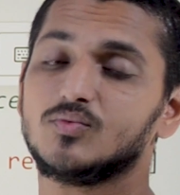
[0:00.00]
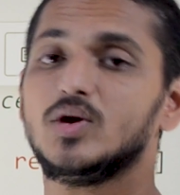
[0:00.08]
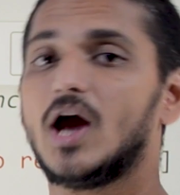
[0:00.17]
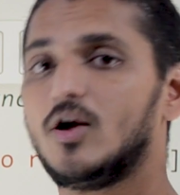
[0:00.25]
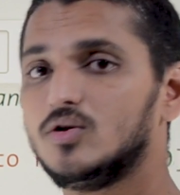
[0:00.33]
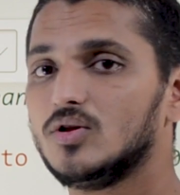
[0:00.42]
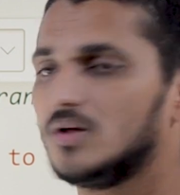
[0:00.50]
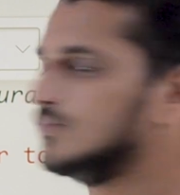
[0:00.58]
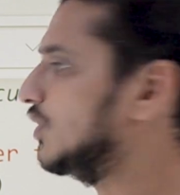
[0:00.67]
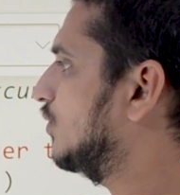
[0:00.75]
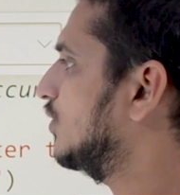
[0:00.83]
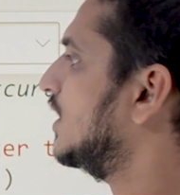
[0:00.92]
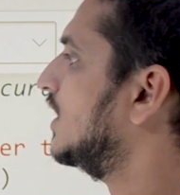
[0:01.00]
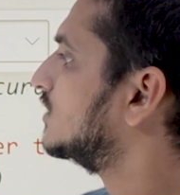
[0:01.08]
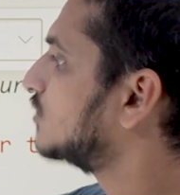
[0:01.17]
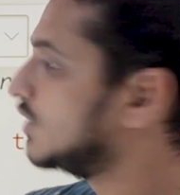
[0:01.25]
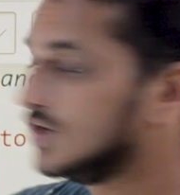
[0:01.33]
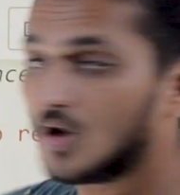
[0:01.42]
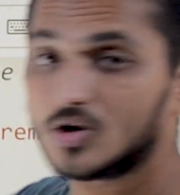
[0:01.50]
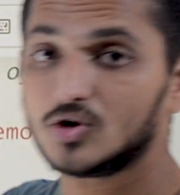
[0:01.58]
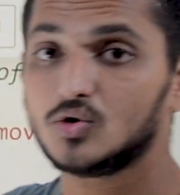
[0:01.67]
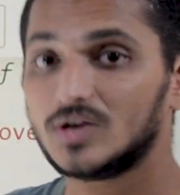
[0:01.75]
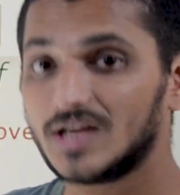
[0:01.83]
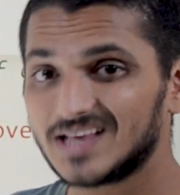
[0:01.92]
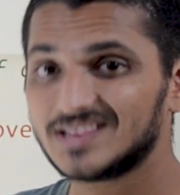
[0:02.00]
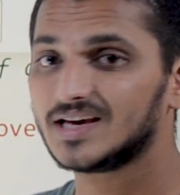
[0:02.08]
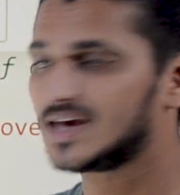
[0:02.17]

we have to remove. So in order to take the